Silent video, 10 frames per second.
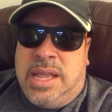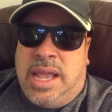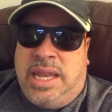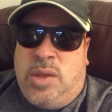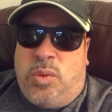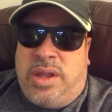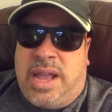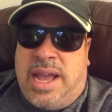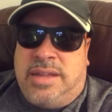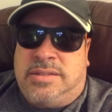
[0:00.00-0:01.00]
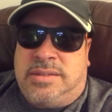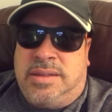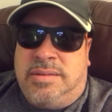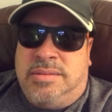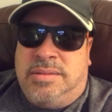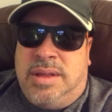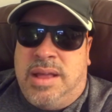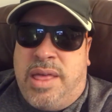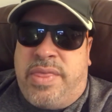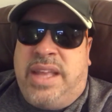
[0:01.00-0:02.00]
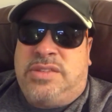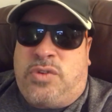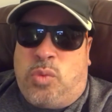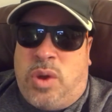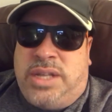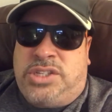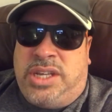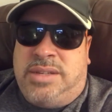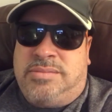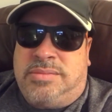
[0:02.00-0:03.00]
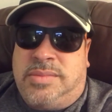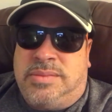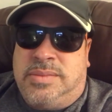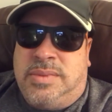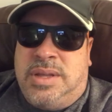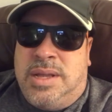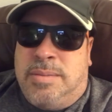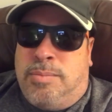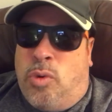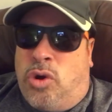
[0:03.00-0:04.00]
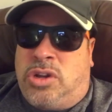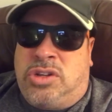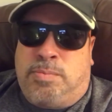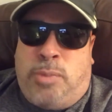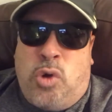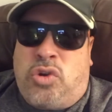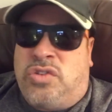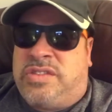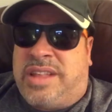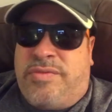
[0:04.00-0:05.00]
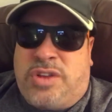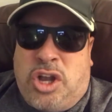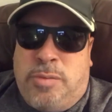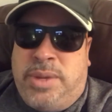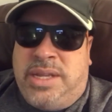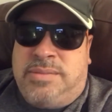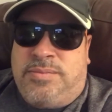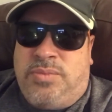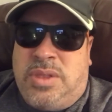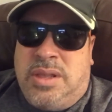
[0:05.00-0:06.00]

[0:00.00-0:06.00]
Anyway, guys, thanks for watching. More poker stuff coming.